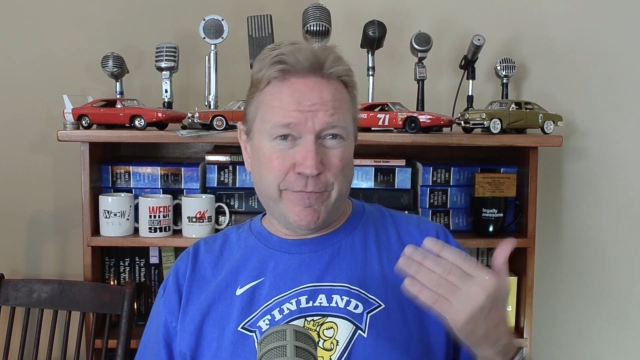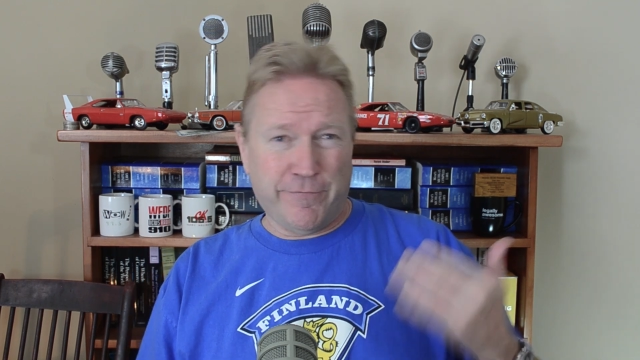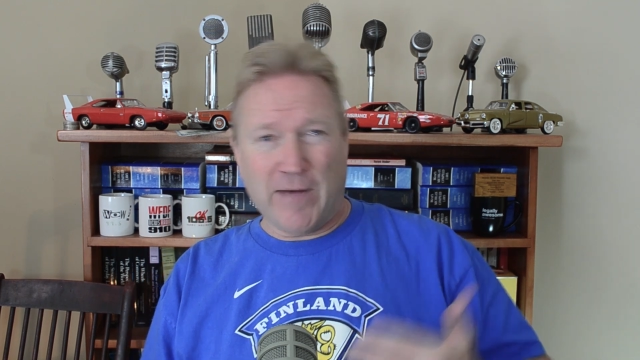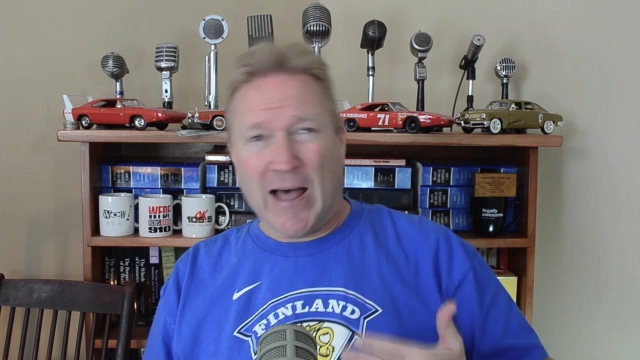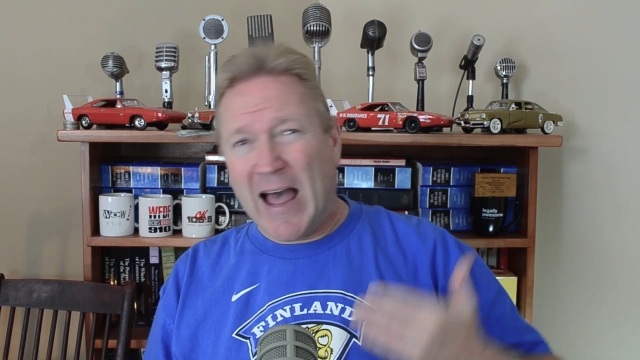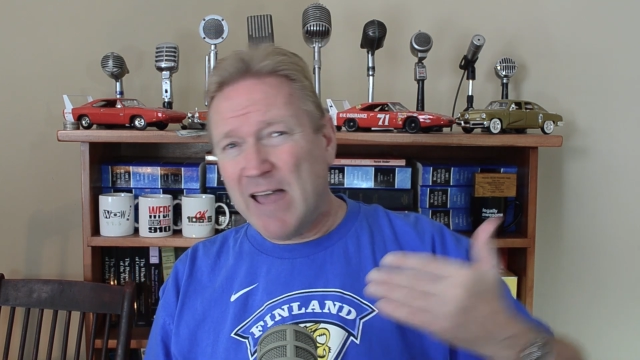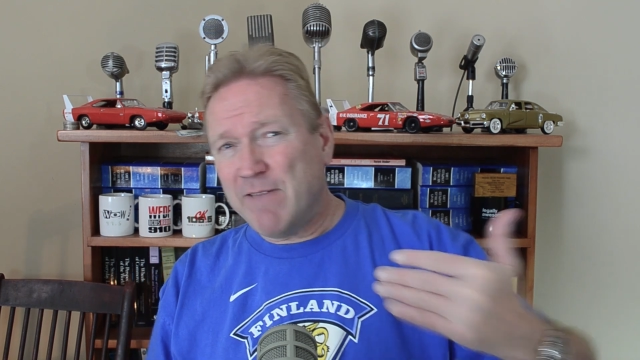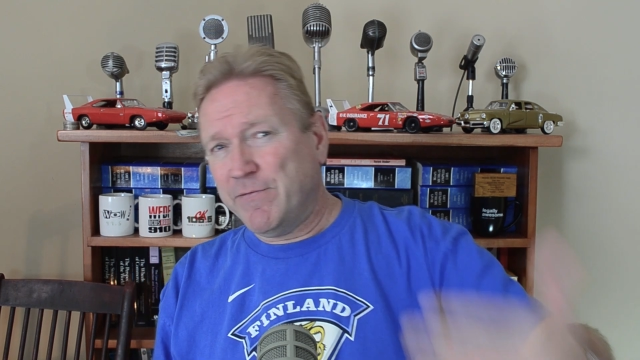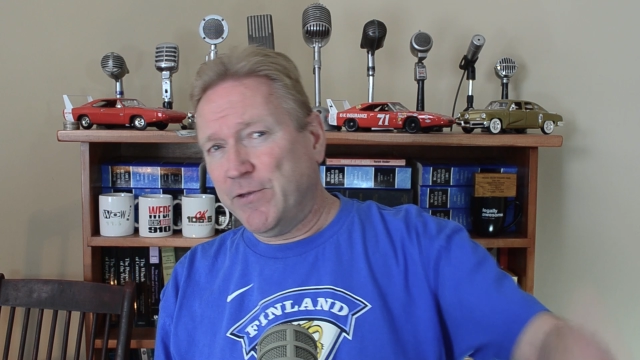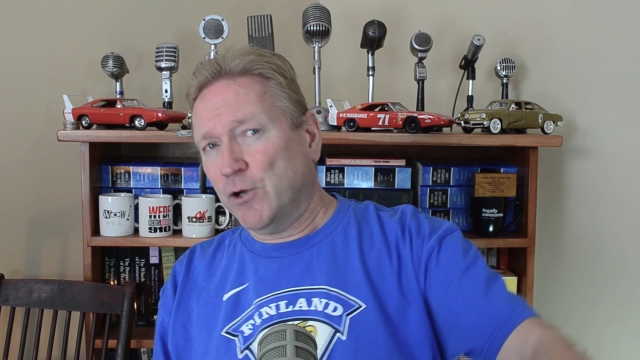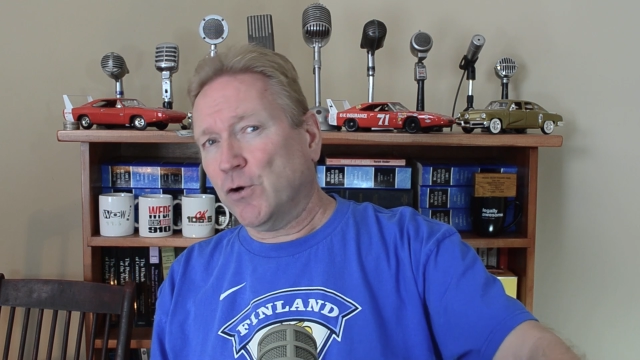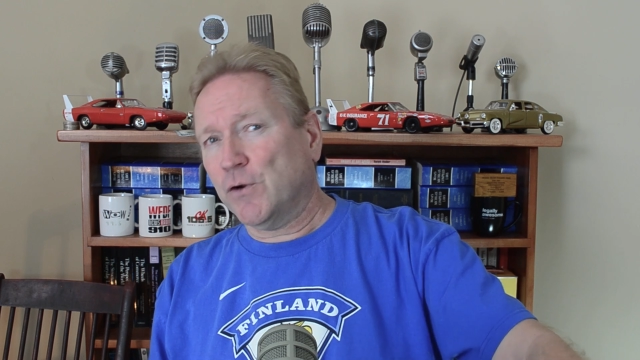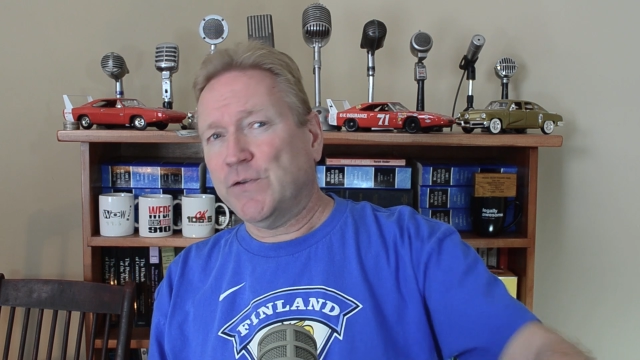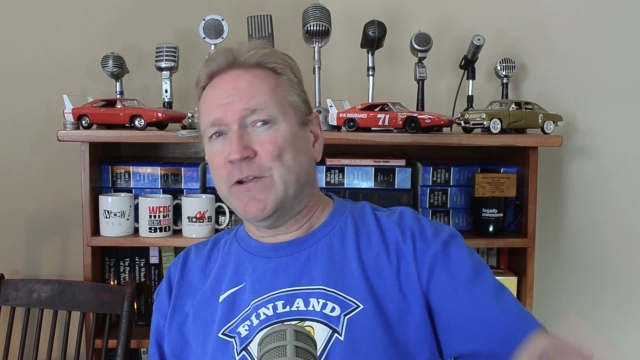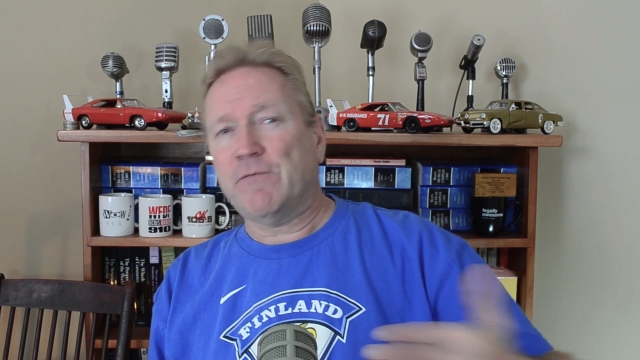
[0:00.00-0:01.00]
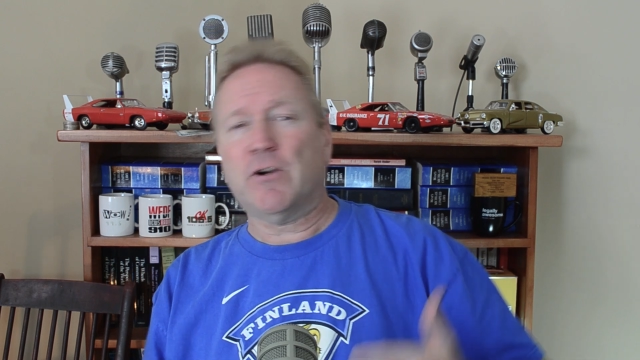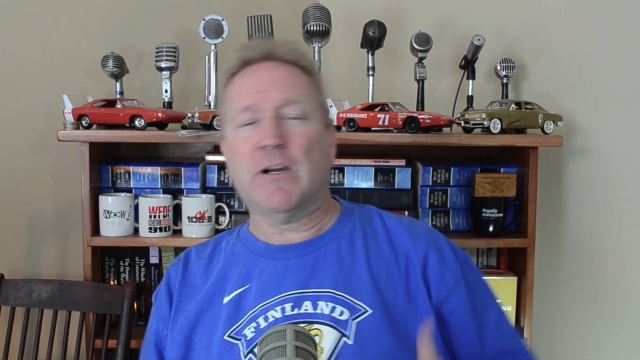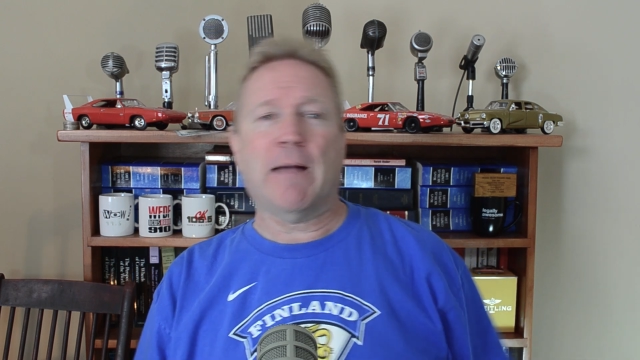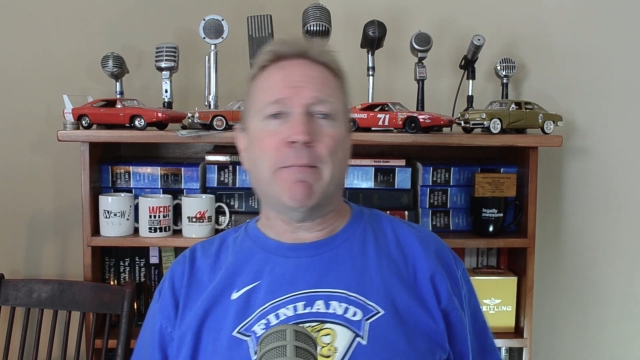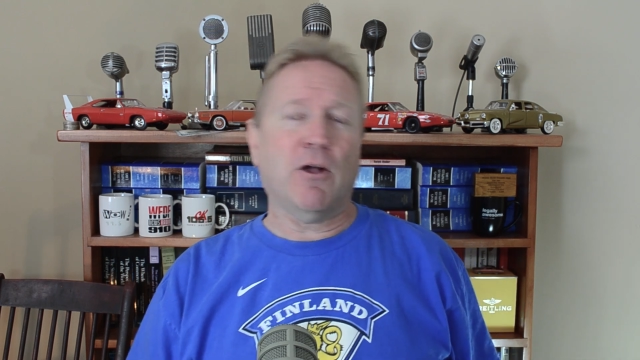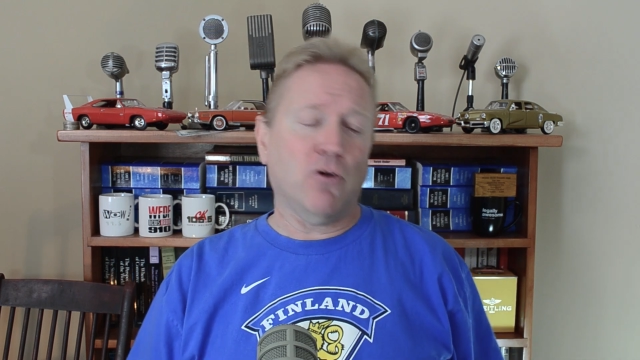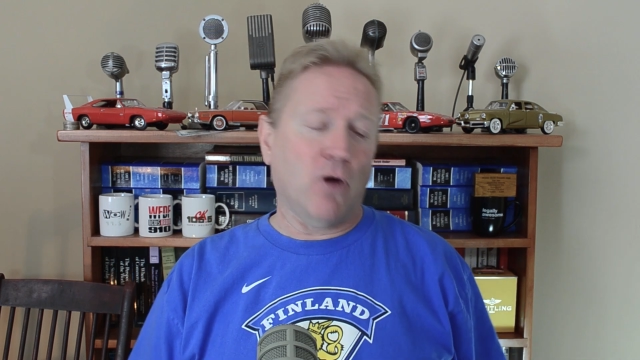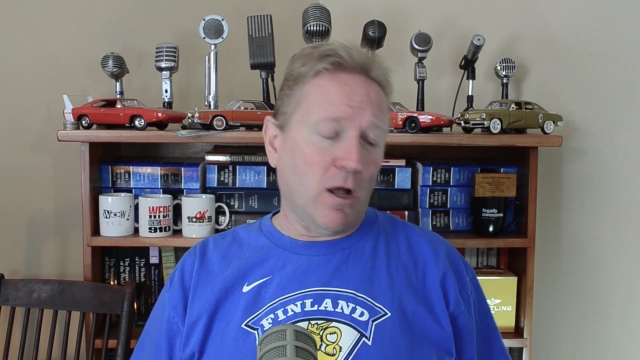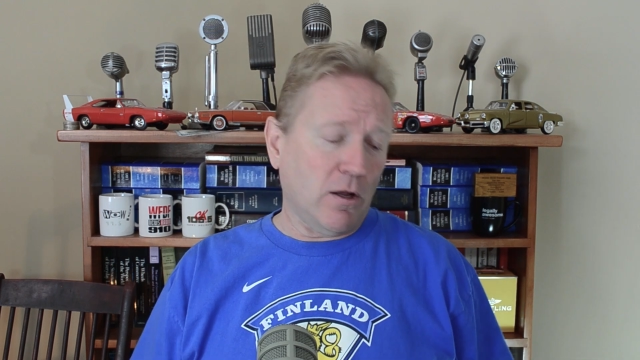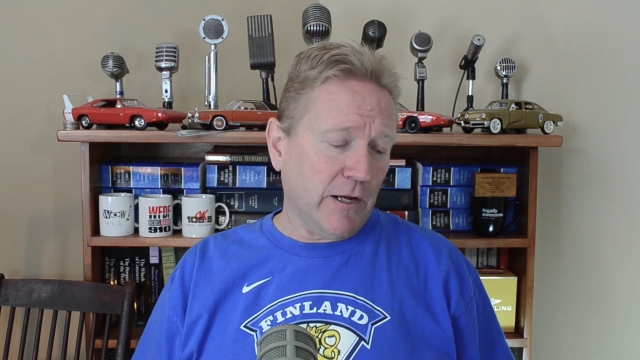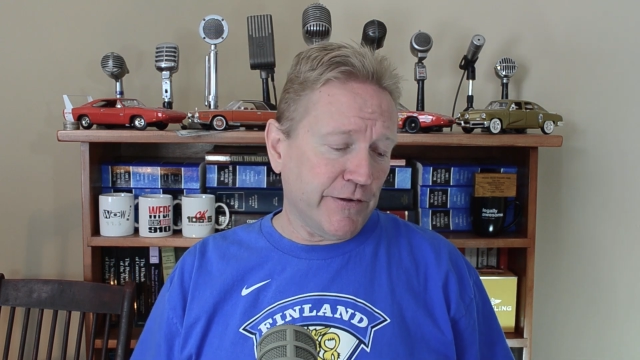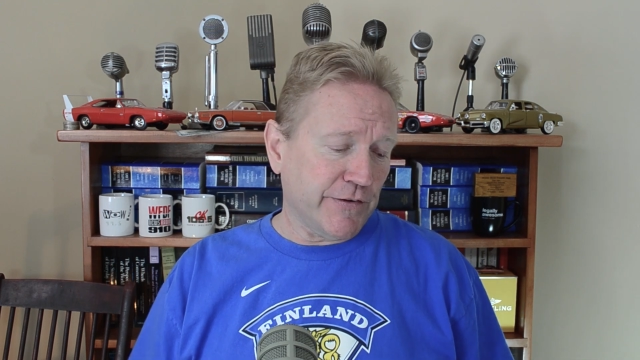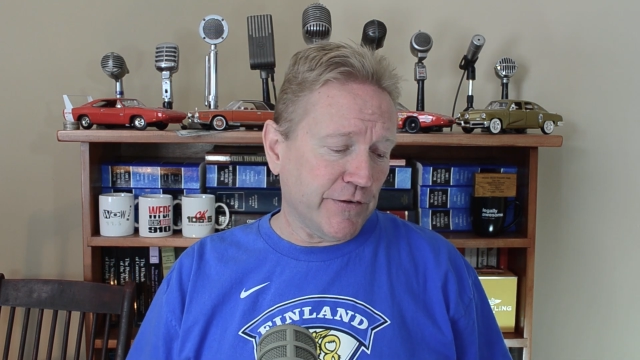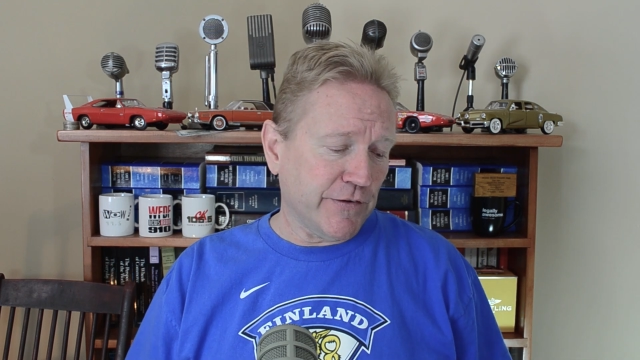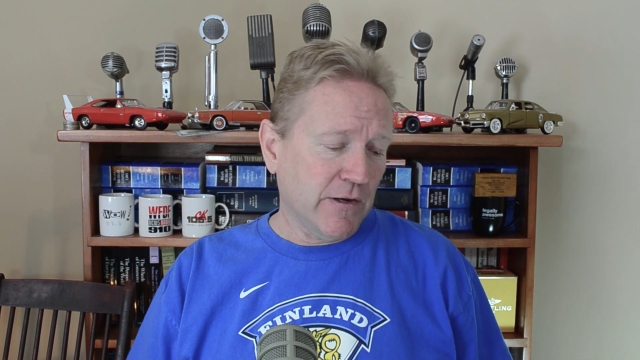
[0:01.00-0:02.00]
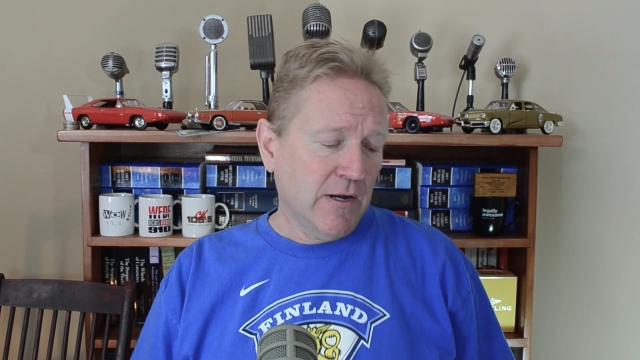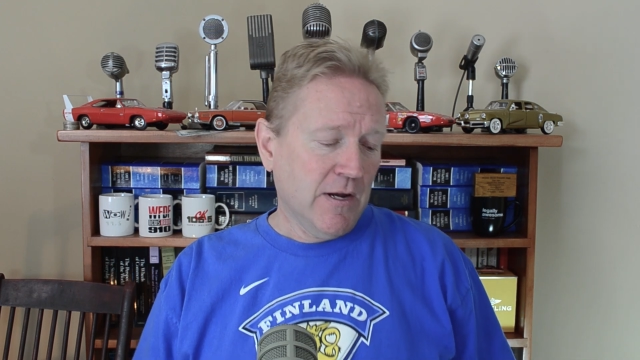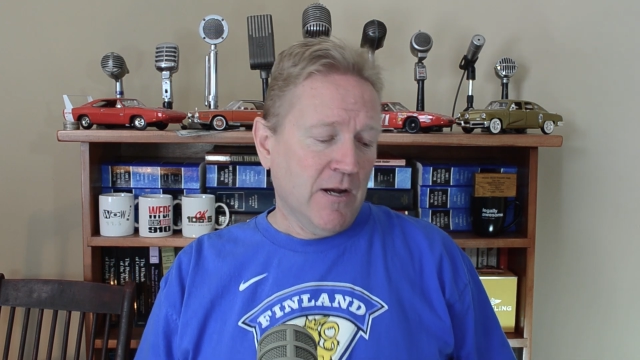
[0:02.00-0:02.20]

five years after I got my law license,